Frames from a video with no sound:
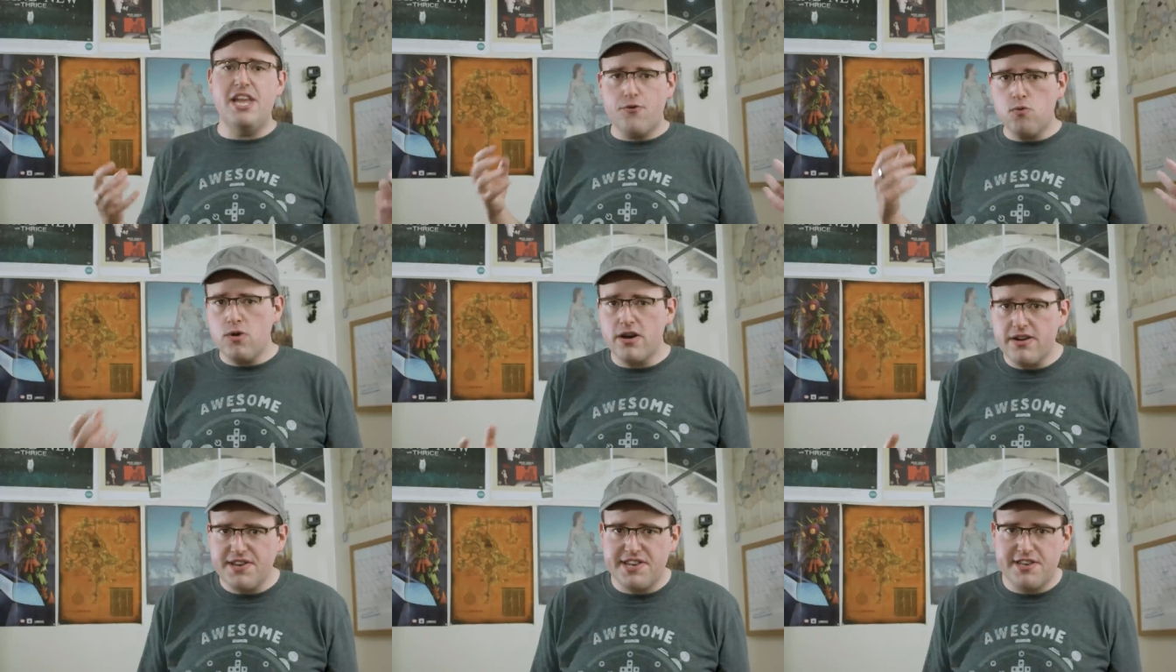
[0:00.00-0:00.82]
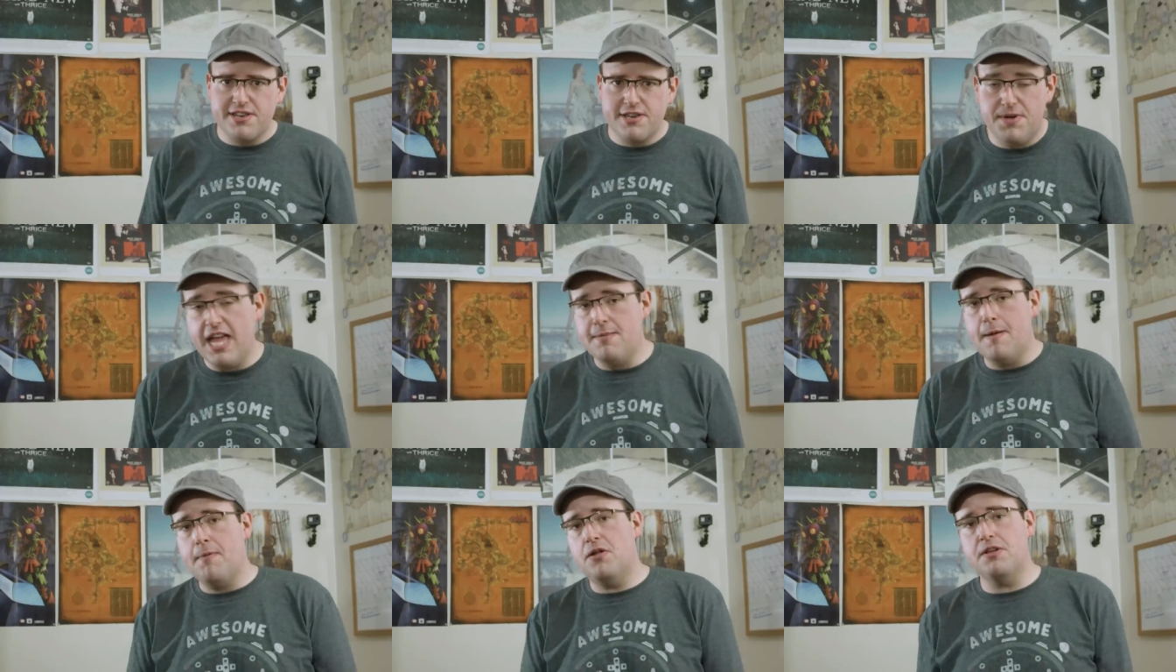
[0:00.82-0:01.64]
never works! But hey,
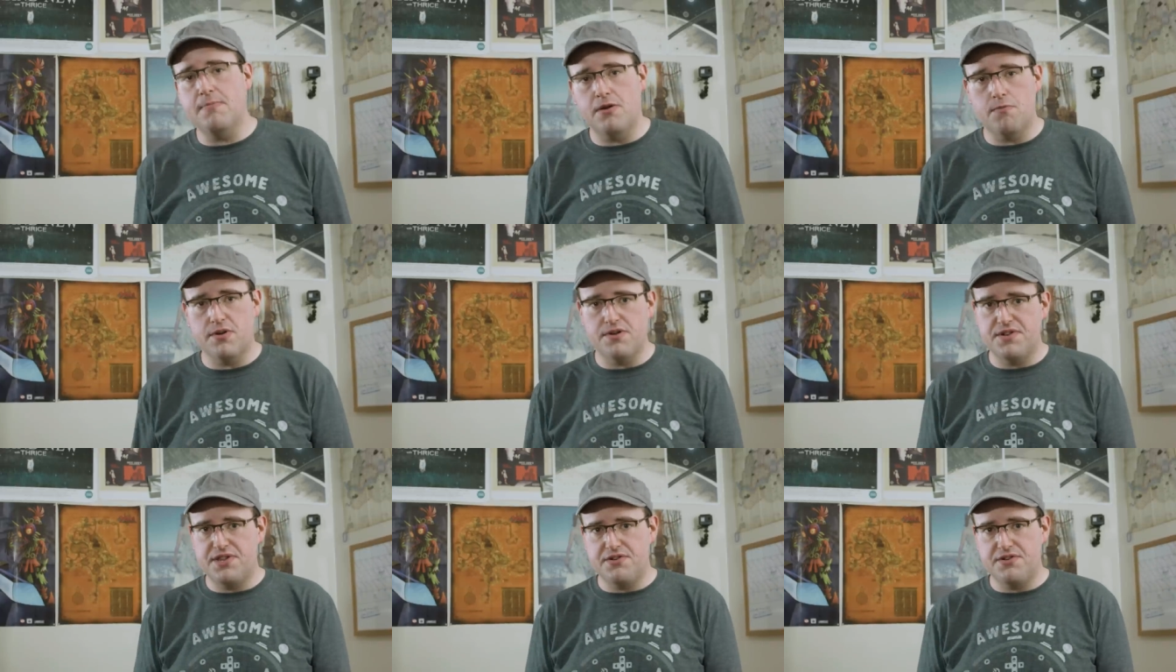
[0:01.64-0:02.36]
maybe I'll eat my words.